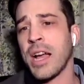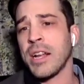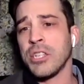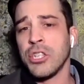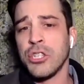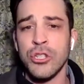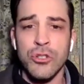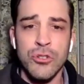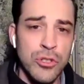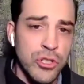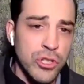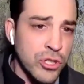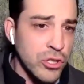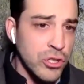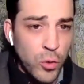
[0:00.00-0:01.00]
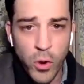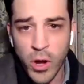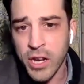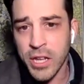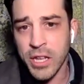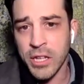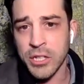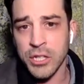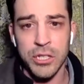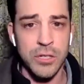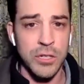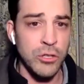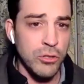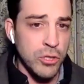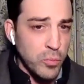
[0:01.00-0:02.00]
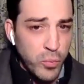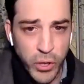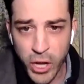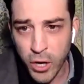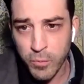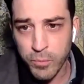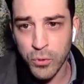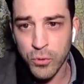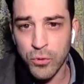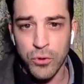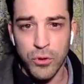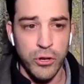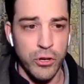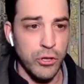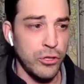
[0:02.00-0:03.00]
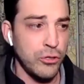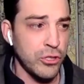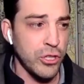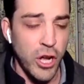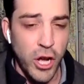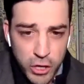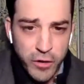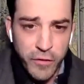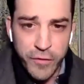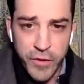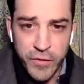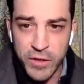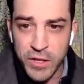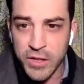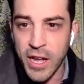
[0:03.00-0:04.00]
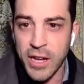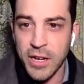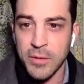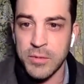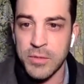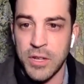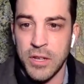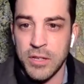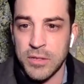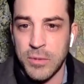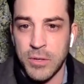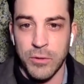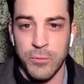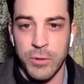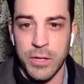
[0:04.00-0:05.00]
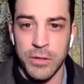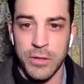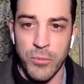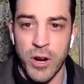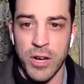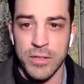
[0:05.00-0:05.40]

Do you use 20? Do you use a player pool? Or you use 150 lineups? Tell us about your weekly process.